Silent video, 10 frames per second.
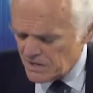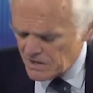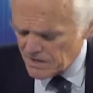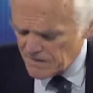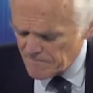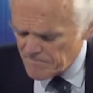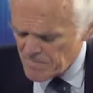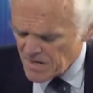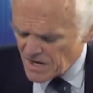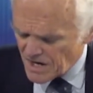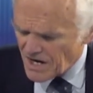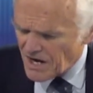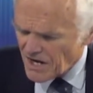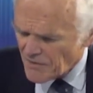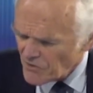I'm
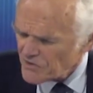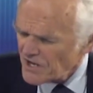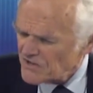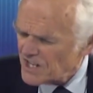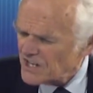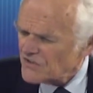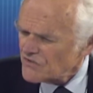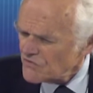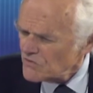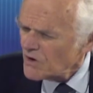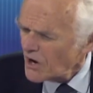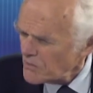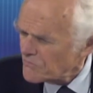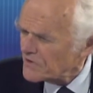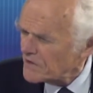not going to get too
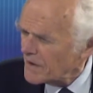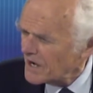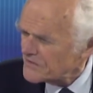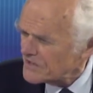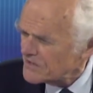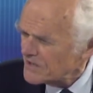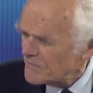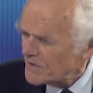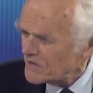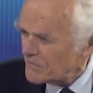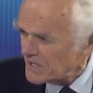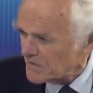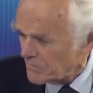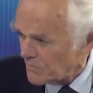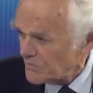hopeful about it, but it'll be an
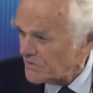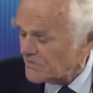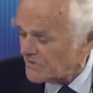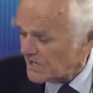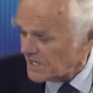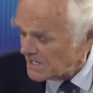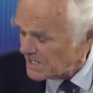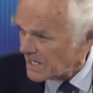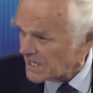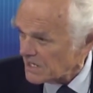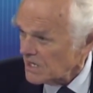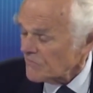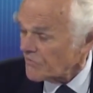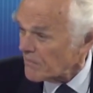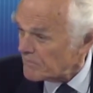important indicator
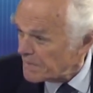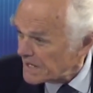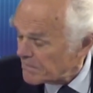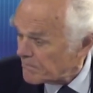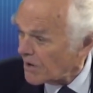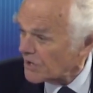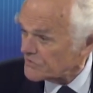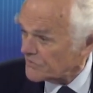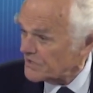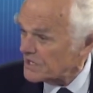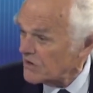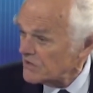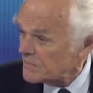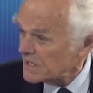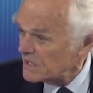for a big part of the economy.